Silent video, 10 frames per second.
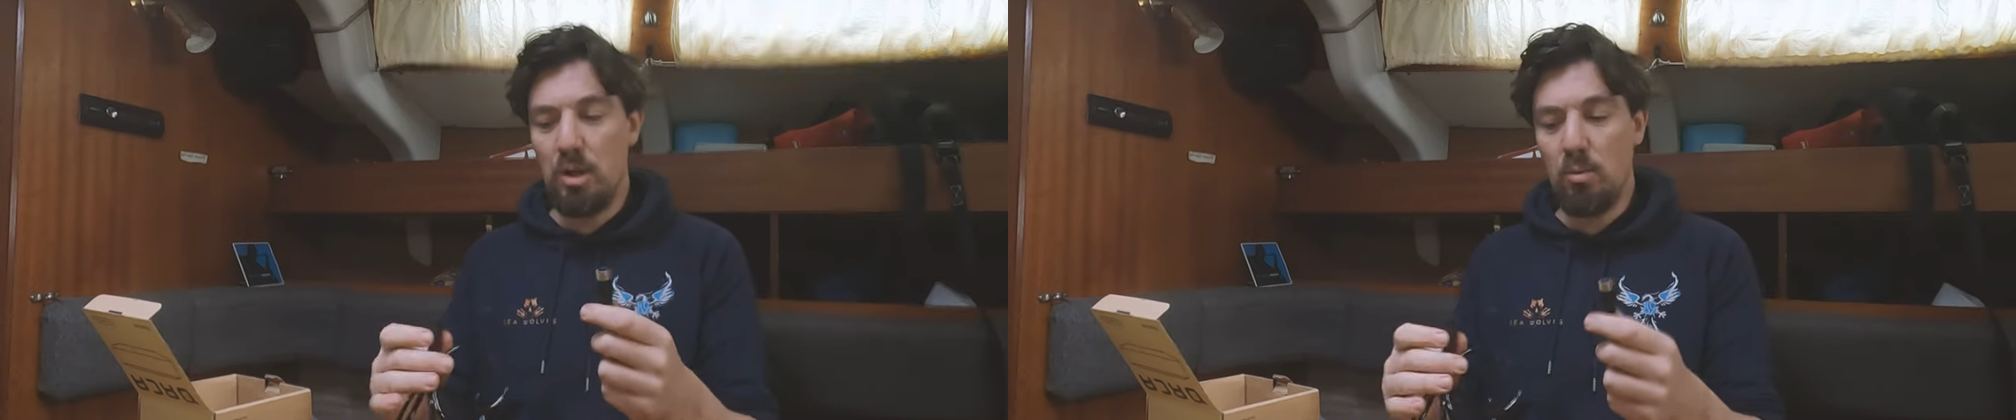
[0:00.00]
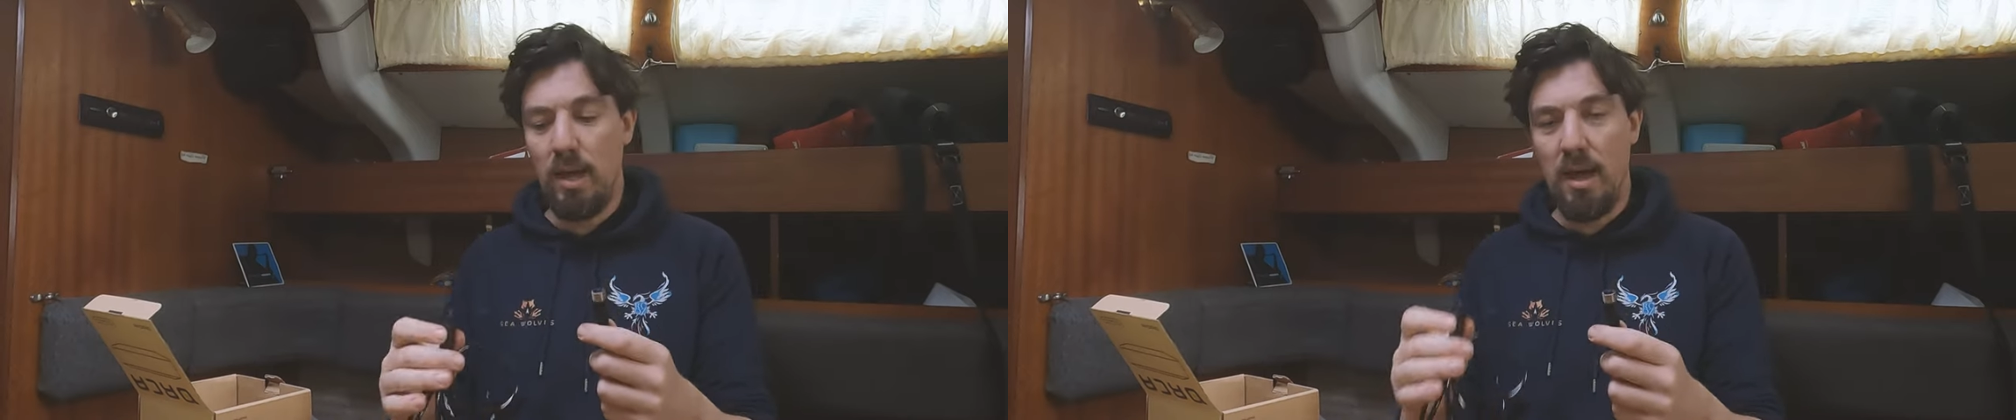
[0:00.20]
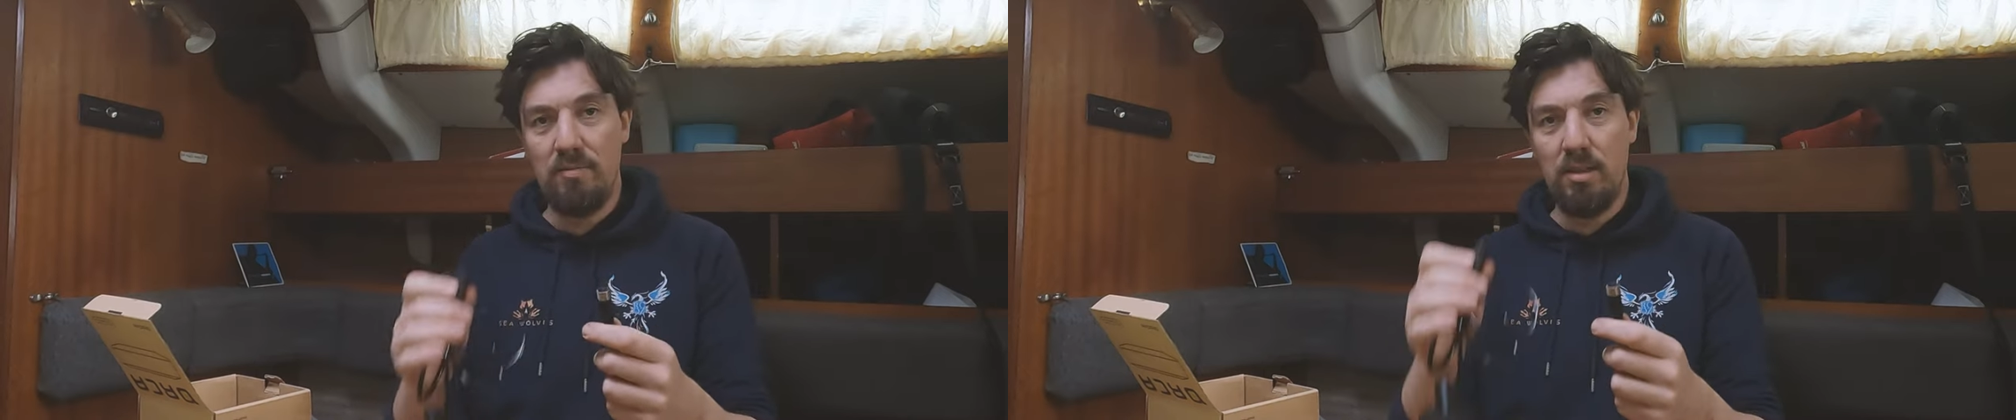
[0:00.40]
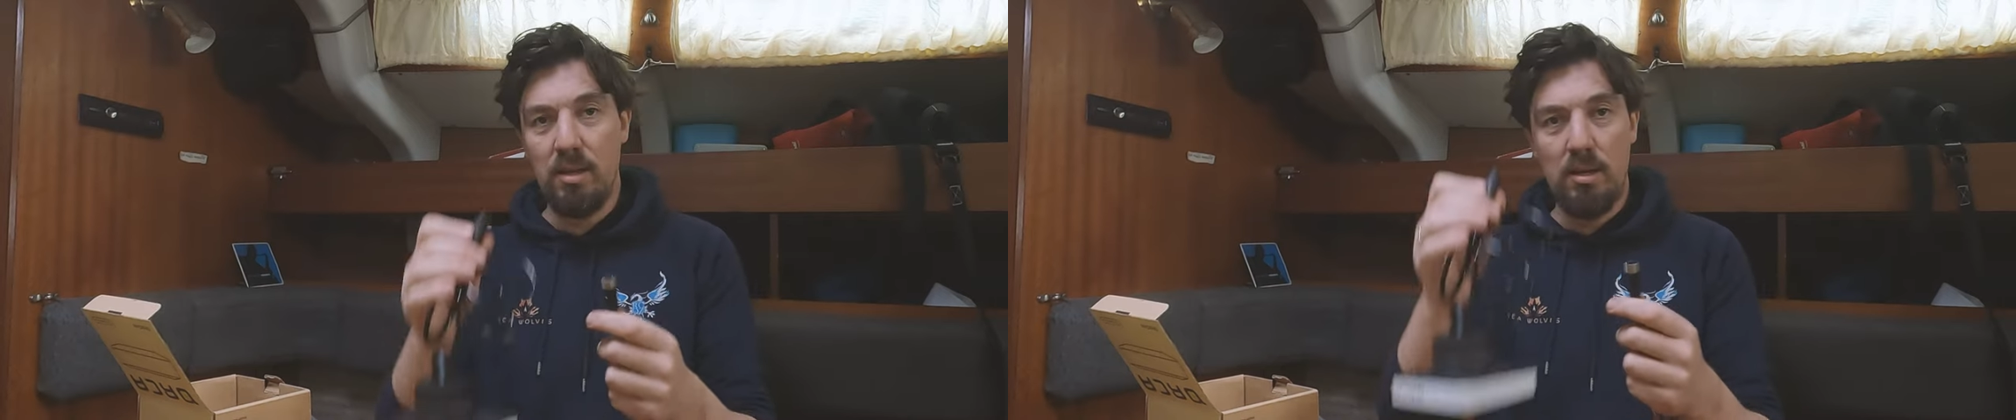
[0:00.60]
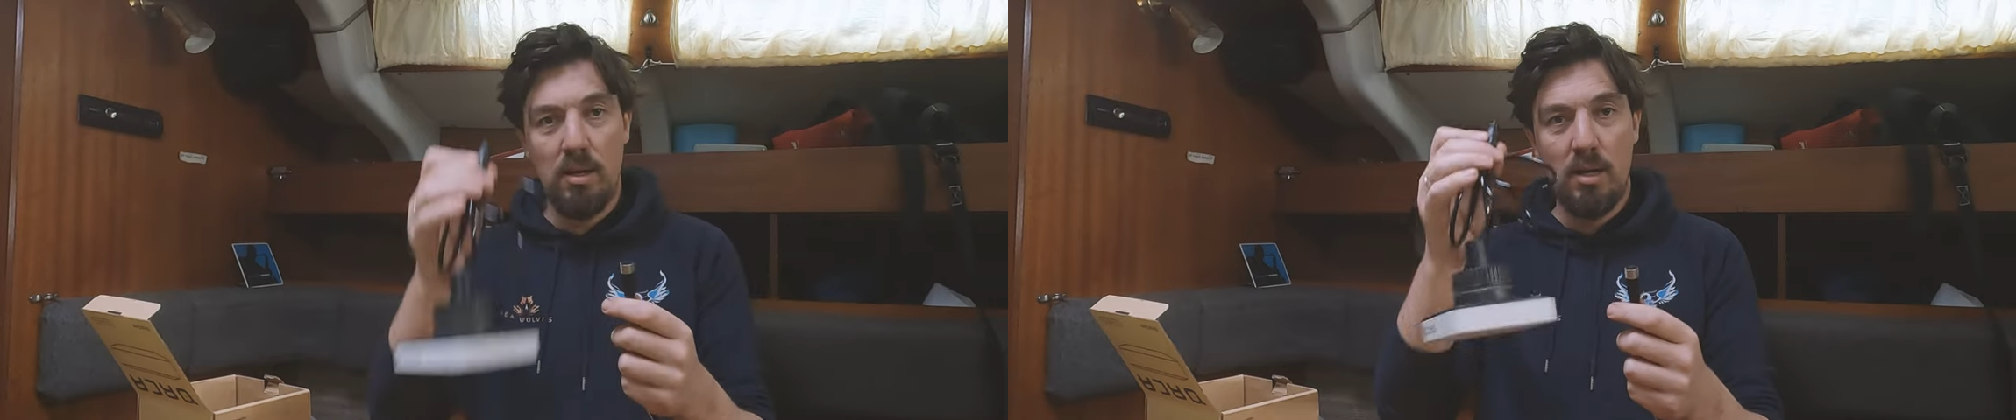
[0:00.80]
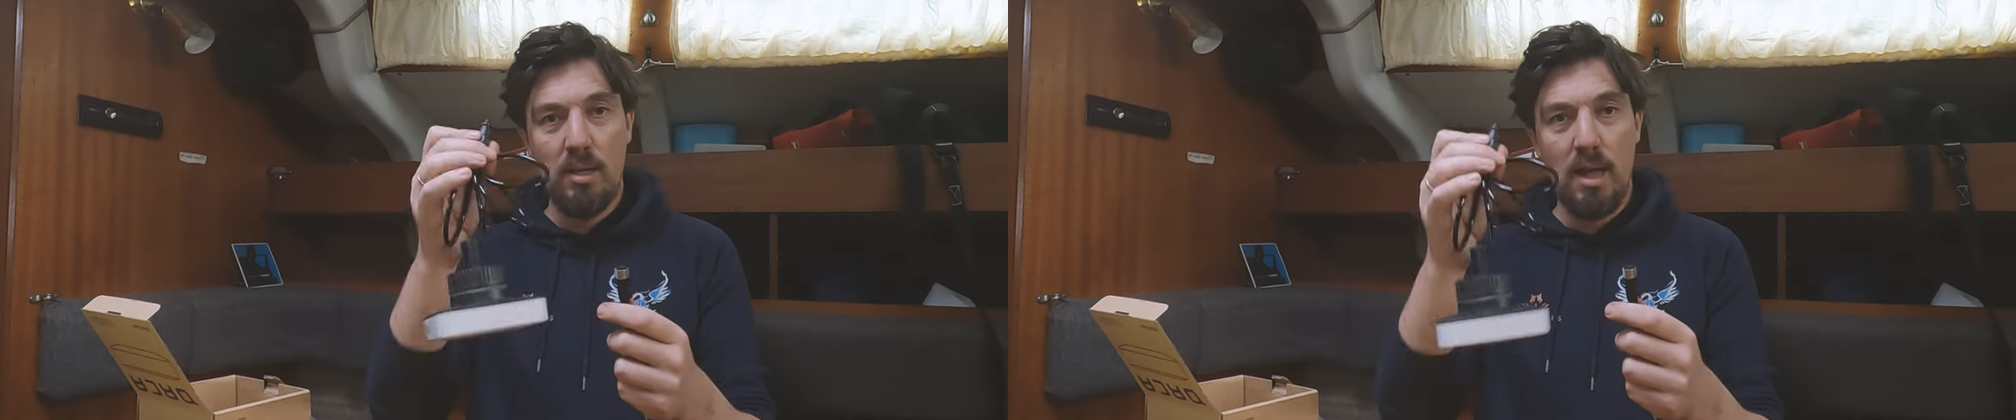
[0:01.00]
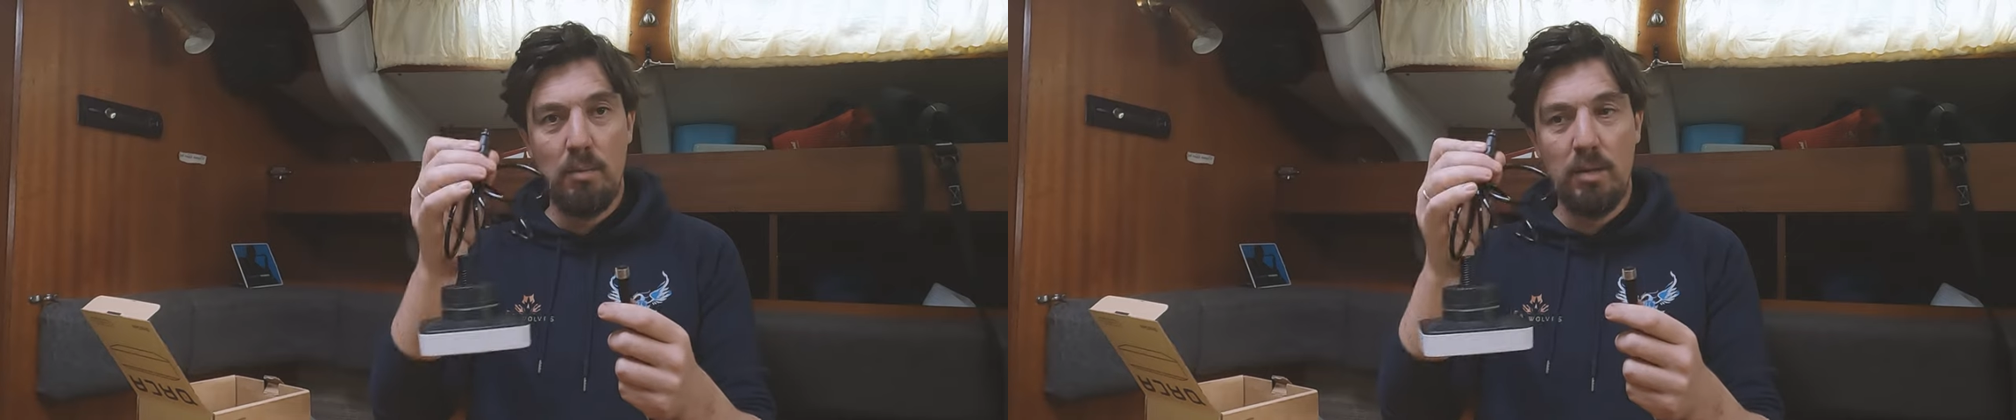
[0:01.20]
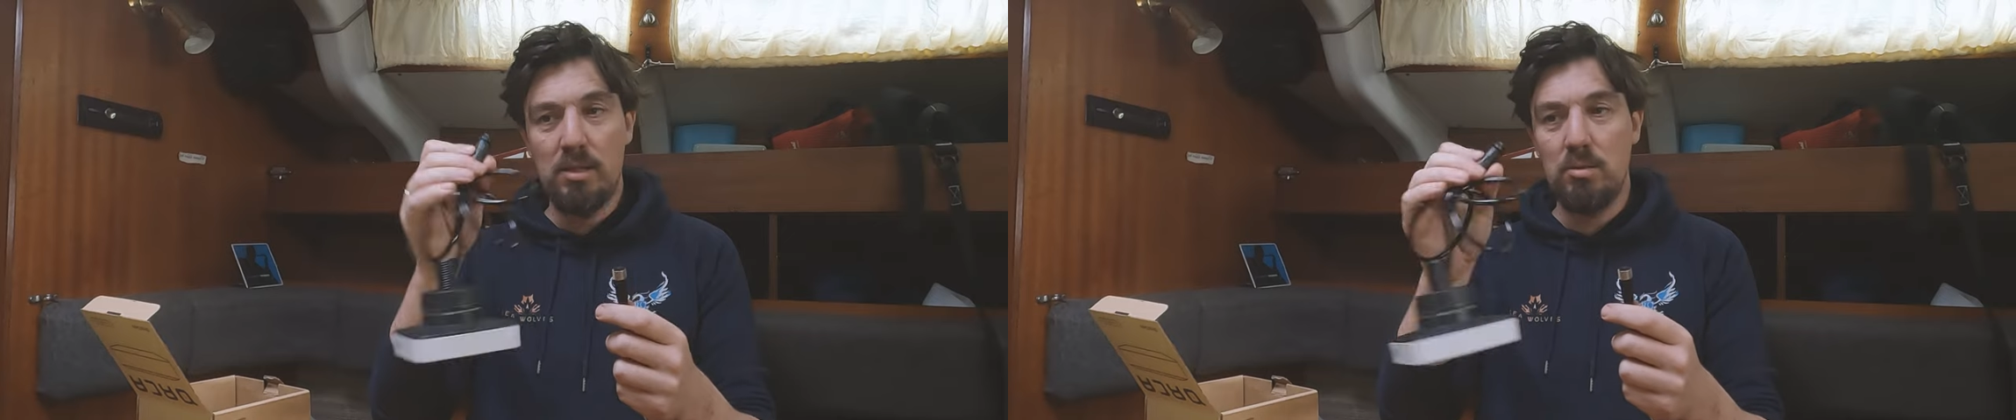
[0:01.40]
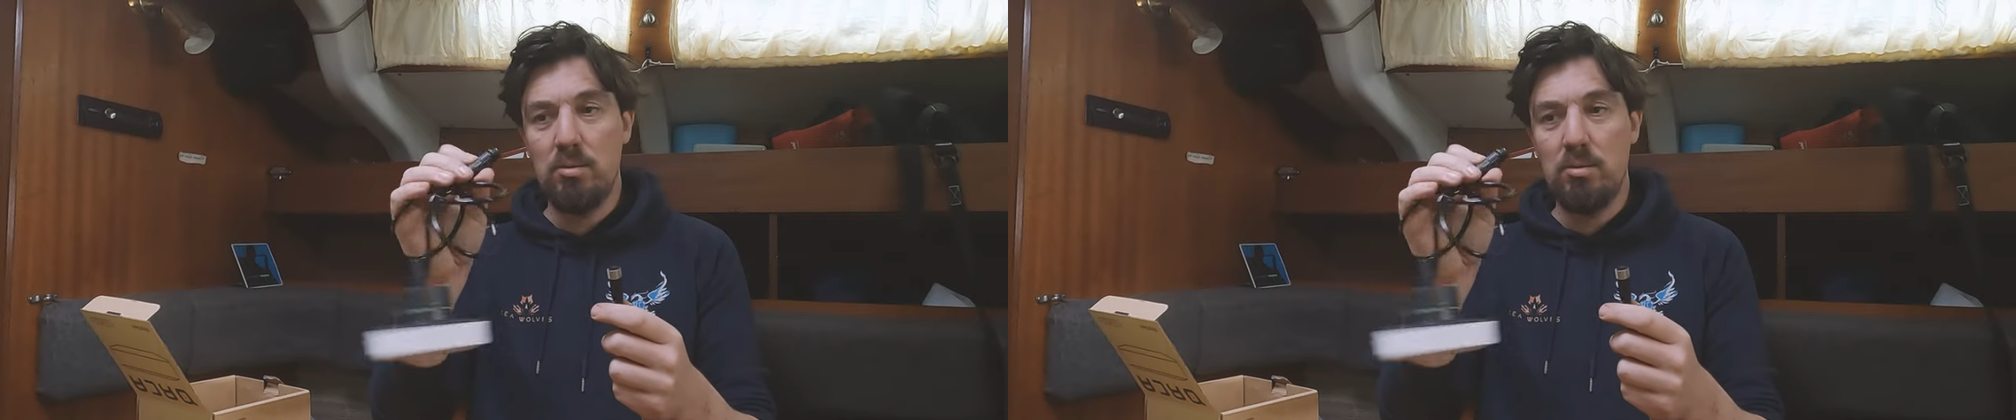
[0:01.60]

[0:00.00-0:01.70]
So we have the NMEA